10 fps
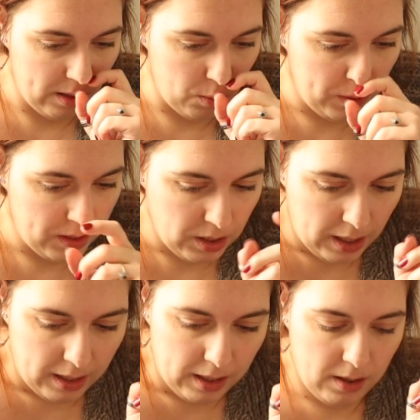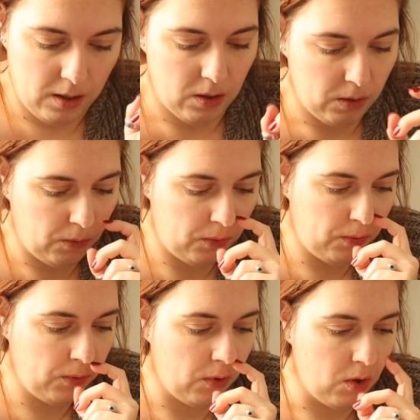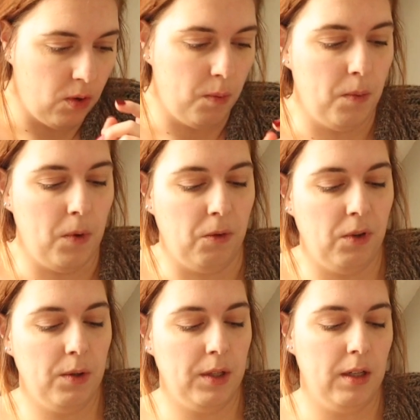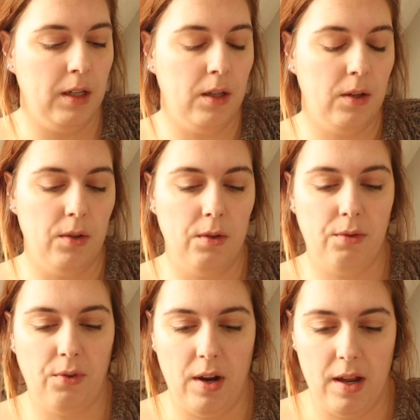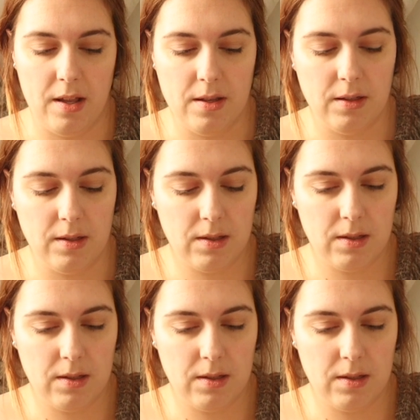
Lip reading: which I got from a very good friend,